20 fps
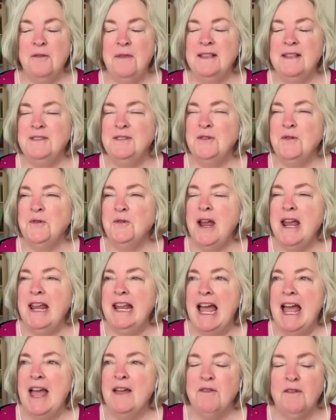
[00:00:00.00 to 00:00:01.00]
that's so great.
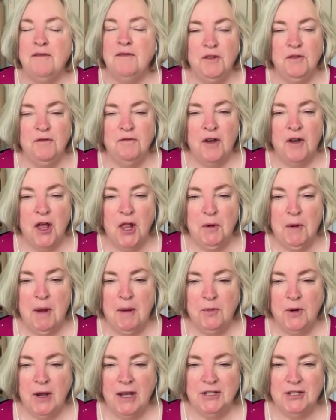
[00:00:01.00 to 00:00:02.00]
I have a few follow
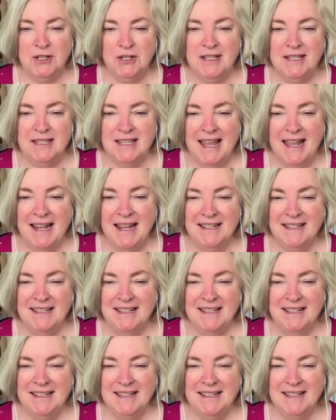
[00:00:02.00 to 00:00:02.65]
up questions then.